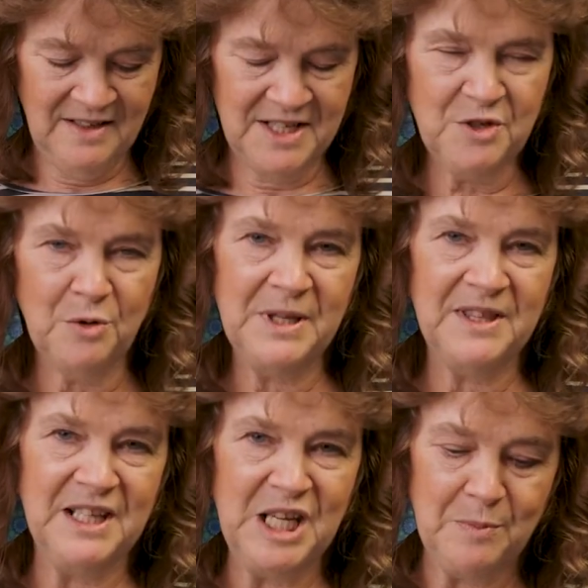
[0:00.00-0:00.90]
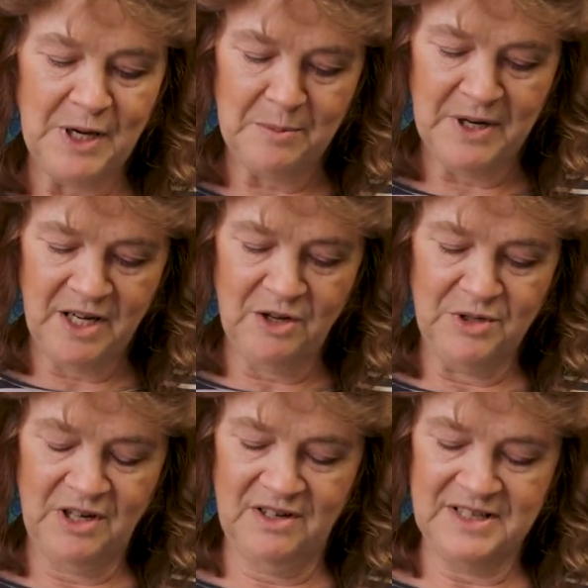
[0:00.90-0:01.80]
This got me thinking about my
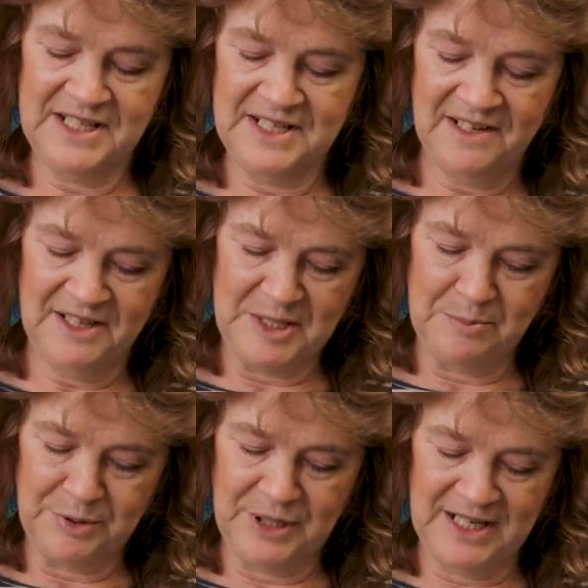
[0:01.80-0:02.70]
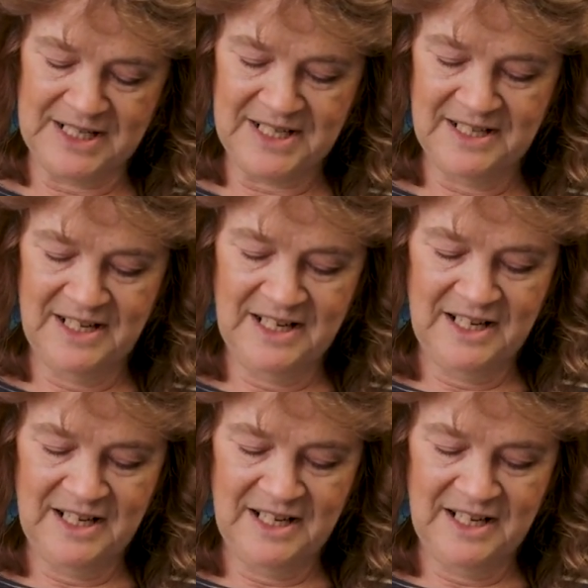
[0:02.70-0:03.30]
own heart's desires and prayers,